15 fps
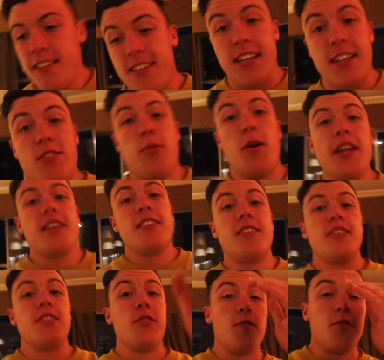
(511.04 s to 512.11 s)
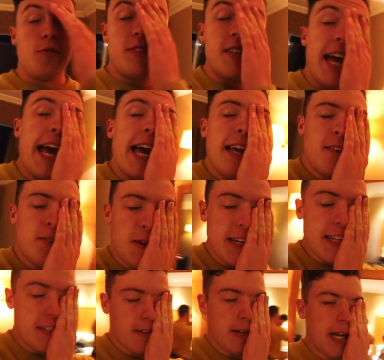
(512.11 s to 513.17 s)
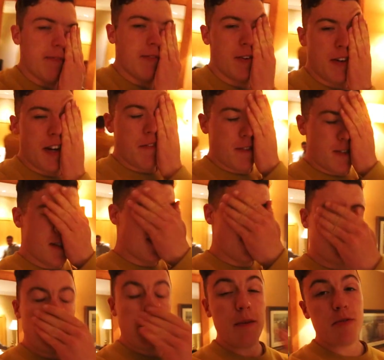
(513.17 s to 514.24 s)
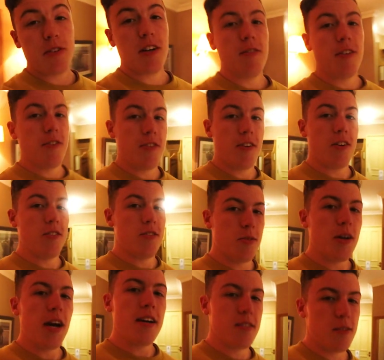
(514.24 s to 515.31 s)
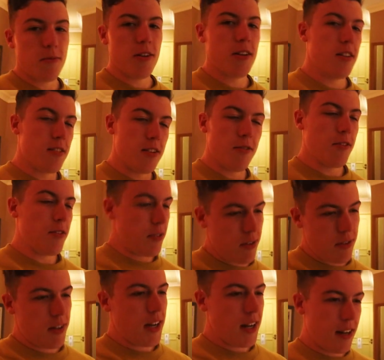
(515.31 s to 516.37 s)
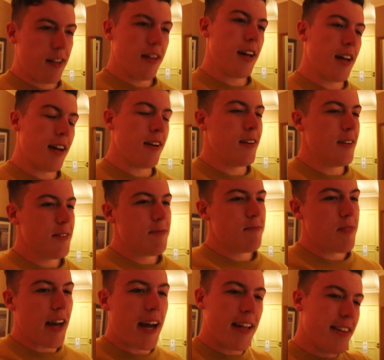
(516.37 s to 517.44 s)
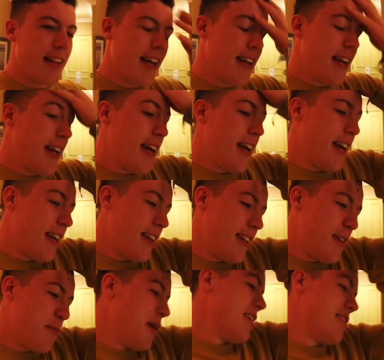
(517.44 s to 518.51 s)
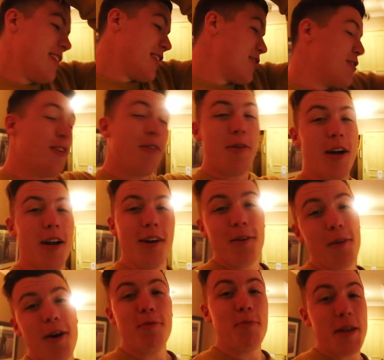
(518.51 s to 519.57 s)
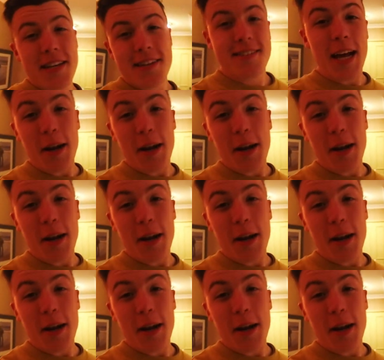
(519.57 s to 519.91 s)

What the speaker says: It's like 20 to 11 or whatever, so they stop serving food. So we ask them are they serving food, yada, yada, yada. And then the man's like, sure, I'll go off and make you a